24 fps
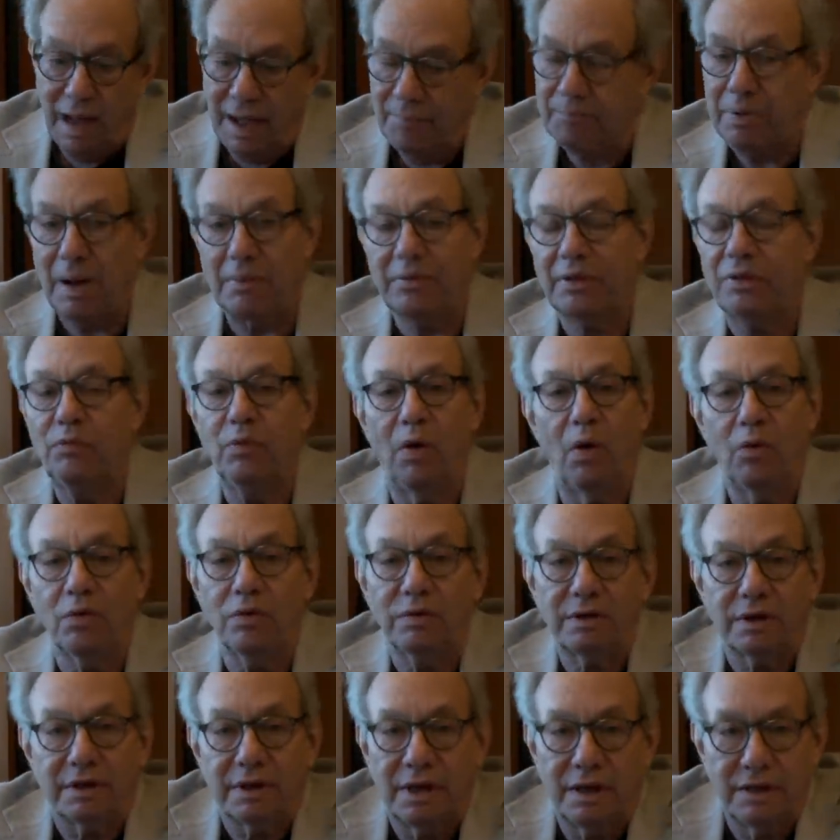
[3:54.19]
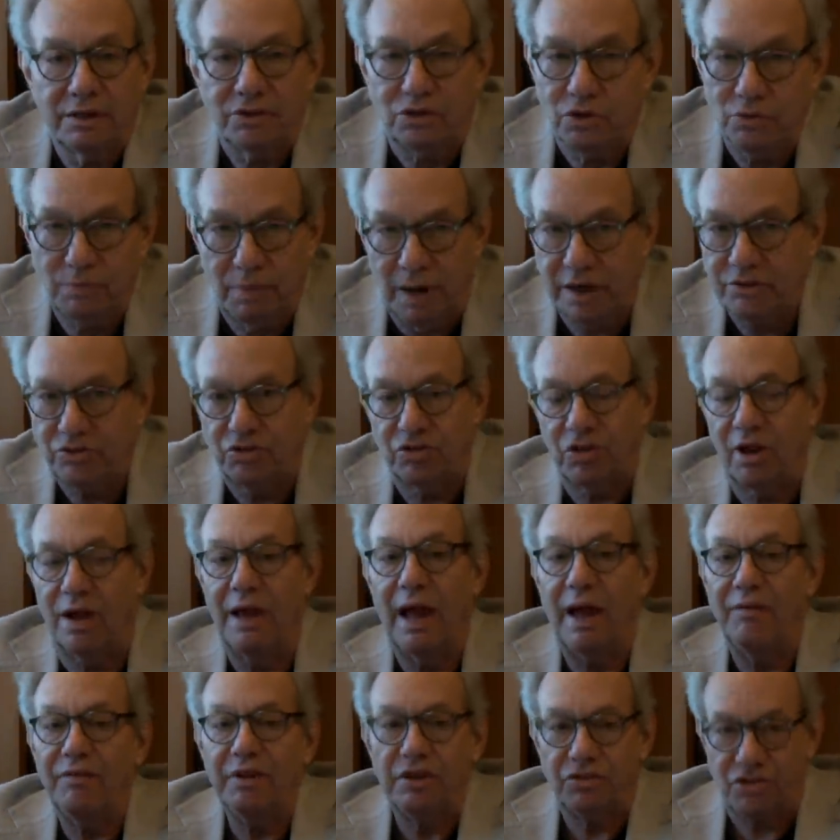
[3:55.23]
probably won't do much
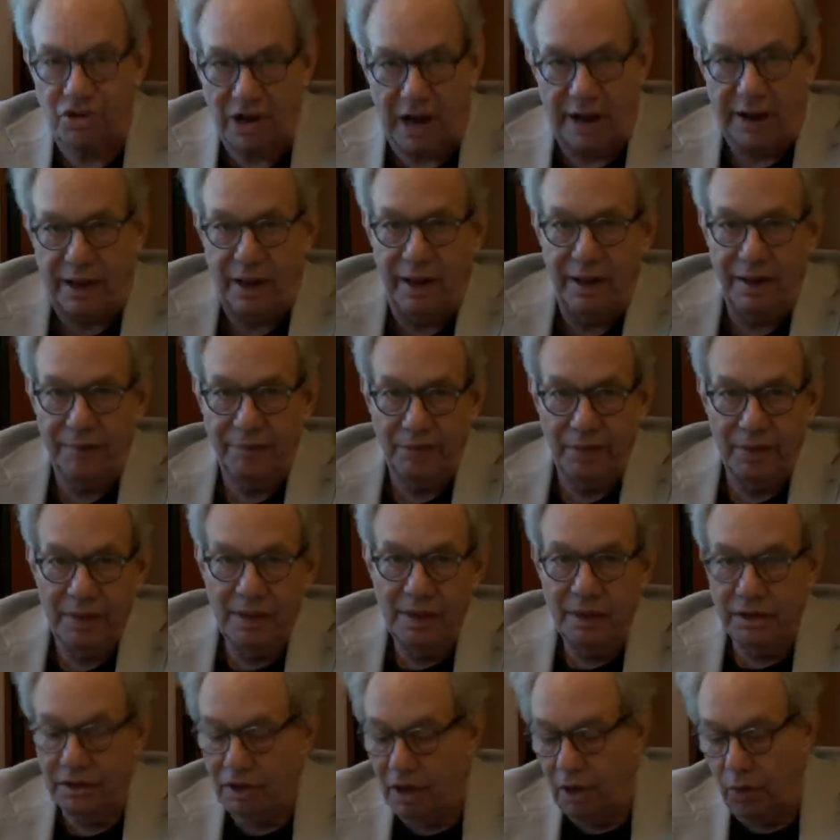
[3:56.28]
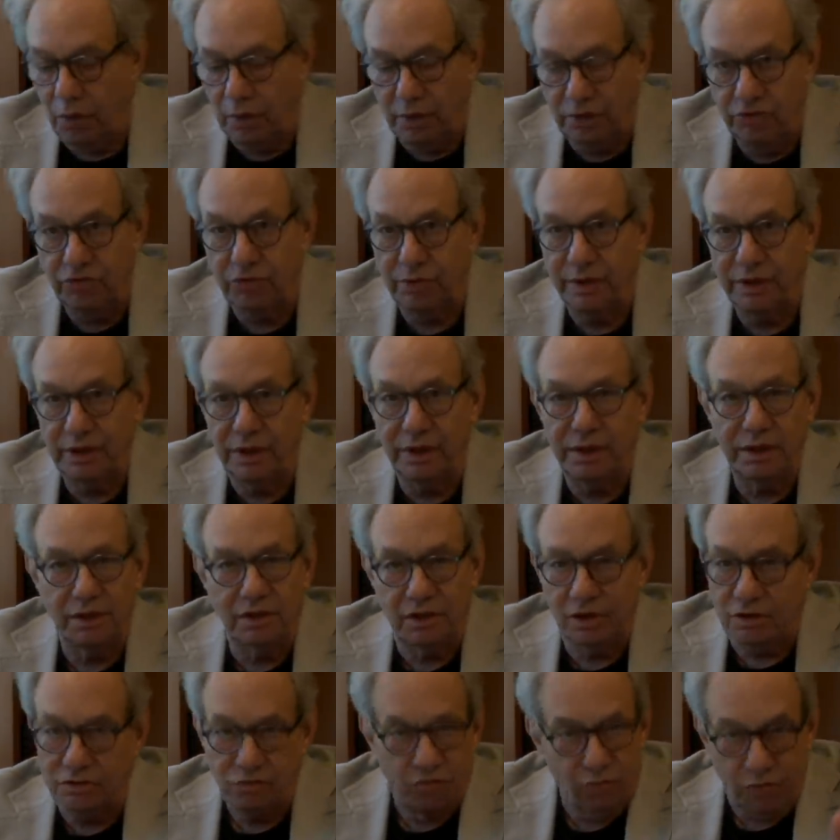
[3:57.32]
heavy checking. No one has really
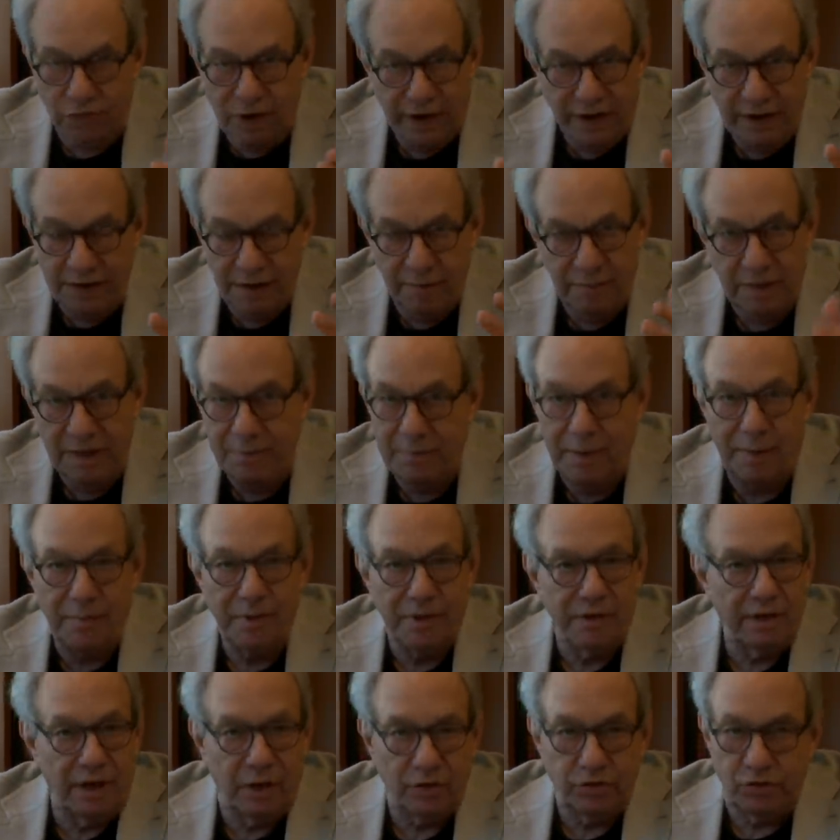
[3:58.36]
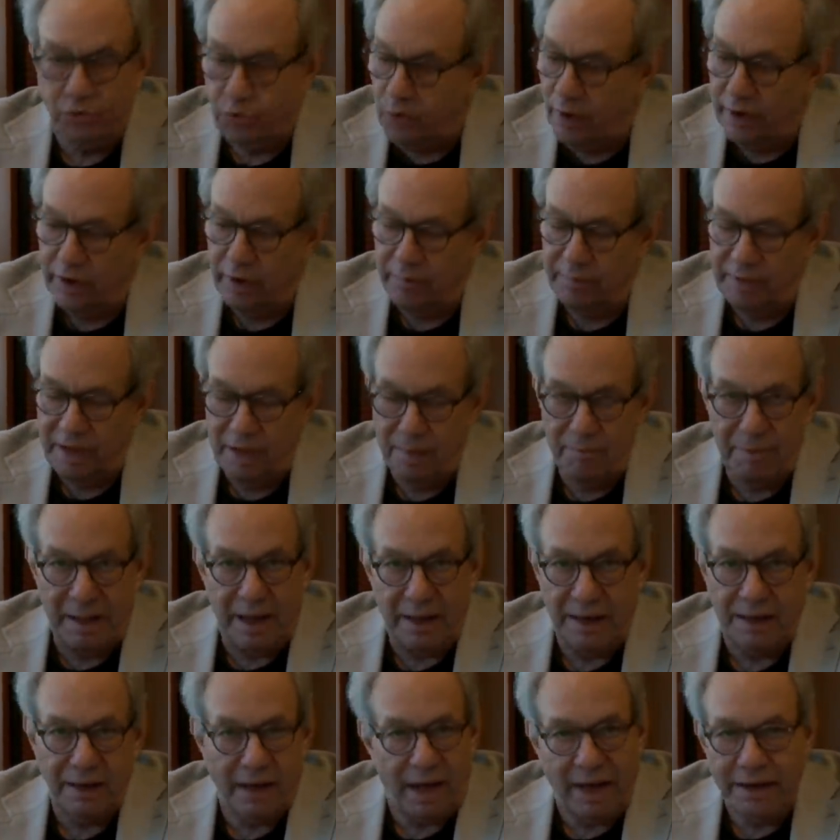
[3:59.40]
written to me. Maybe they'll Twitter me
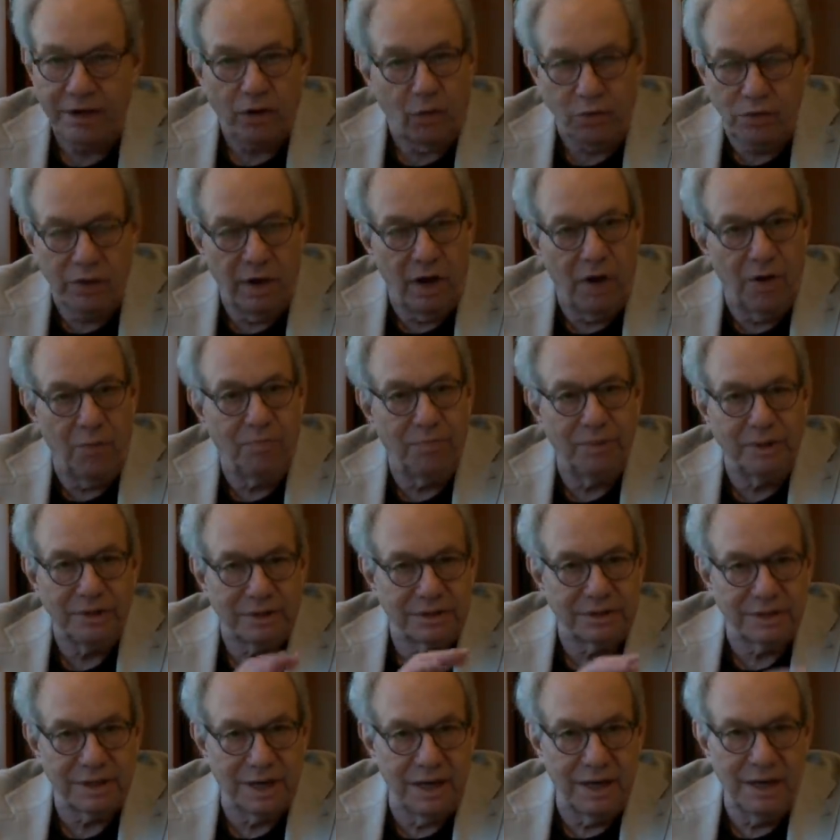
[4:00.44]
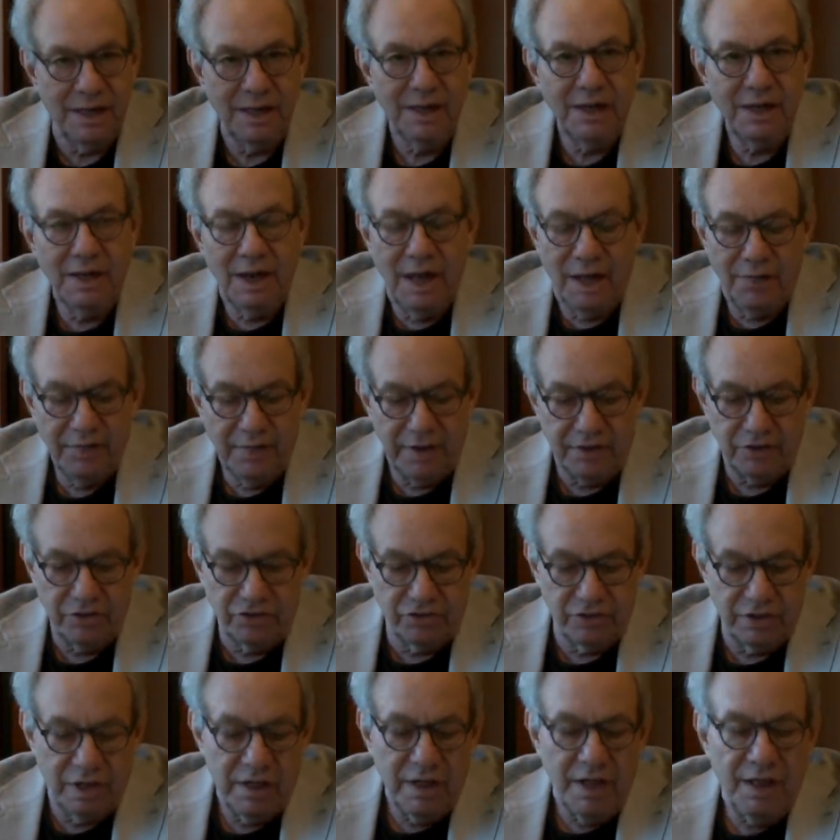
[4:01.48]
about it. I don't know. But
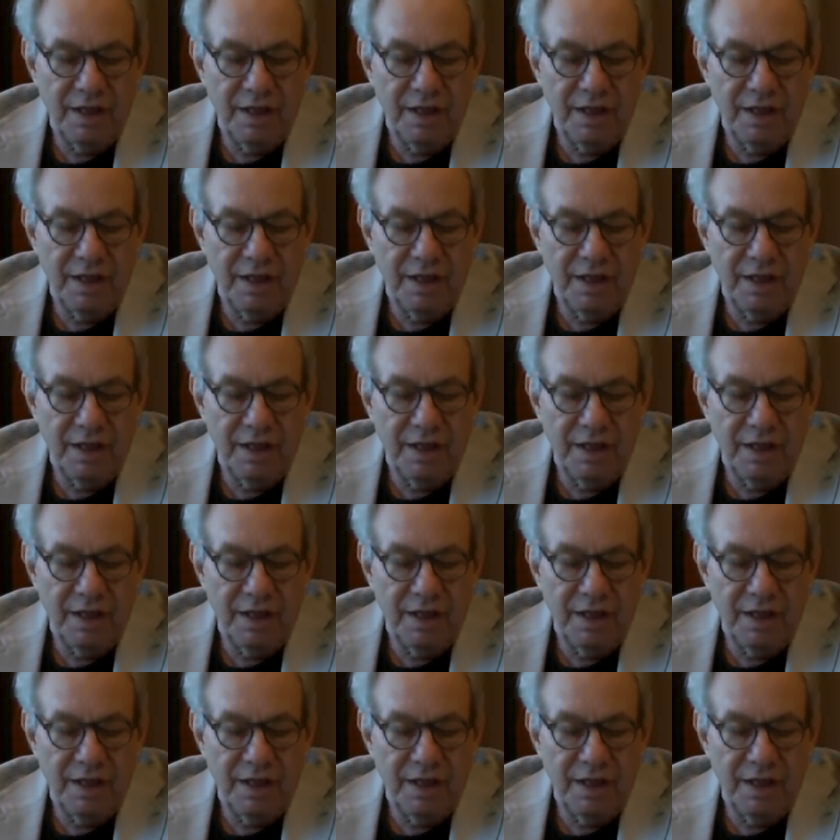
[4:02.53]
there's